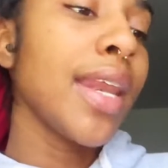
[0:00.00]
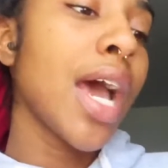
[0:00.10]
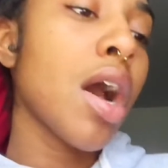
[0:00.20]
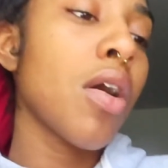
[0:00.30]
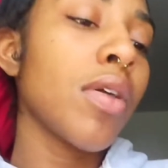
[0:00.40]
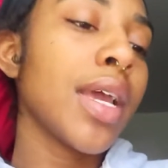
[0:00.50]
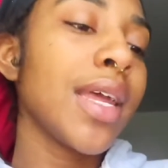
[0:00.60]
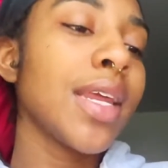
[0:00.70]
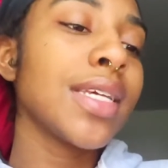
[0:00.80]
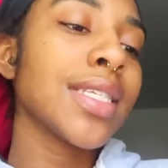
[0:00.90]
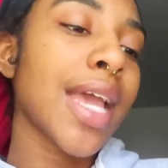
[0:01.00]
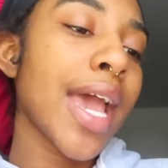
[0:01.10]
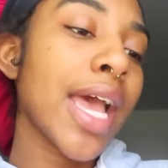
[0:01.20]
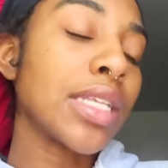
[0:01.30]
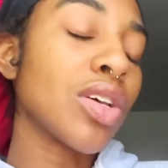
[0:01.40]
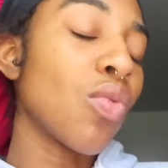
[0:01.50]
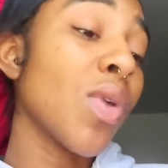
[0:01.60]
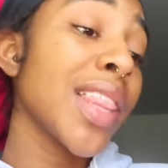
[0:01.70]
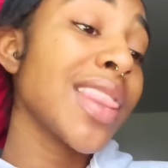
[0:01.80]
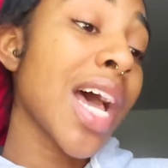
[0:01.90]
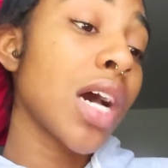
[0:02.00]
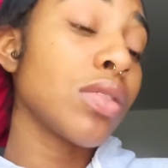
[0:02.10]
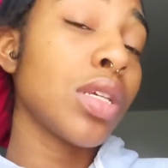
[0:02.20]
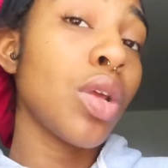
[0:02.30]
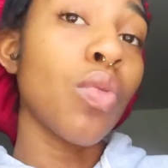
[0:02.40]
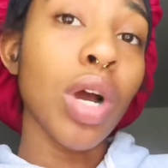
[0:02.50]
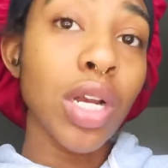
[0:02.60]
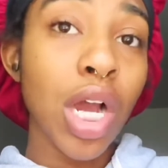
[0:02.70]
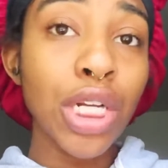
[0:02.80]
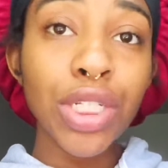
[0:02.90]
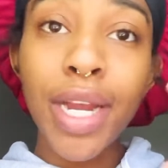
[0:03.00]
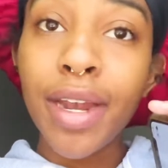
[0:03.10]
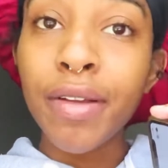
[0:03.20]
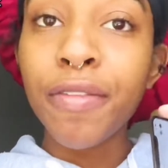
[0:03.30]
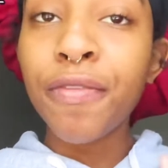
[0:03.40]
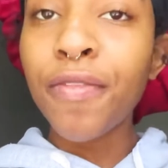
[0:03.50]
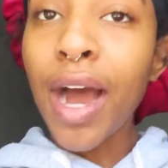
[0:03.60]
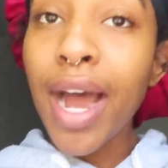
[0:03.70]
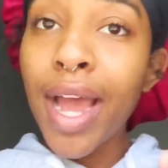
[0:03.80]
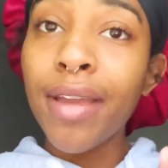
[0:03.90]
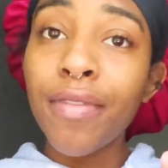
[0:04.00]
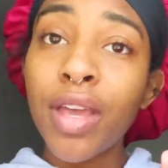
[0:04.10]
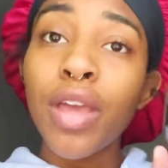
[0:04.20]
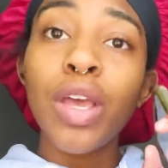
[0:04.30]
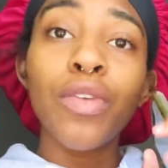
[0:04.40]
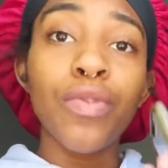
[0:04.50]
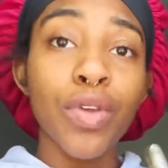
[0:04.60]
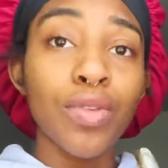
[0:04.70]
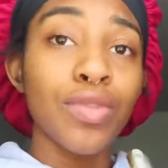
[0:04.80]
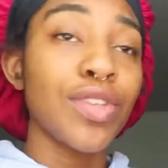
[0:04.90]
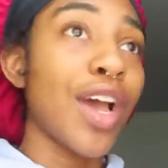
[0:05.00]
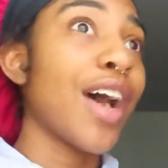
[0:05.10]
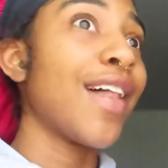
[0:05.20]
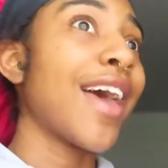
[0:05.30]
now it is at 1,105 views, y'all.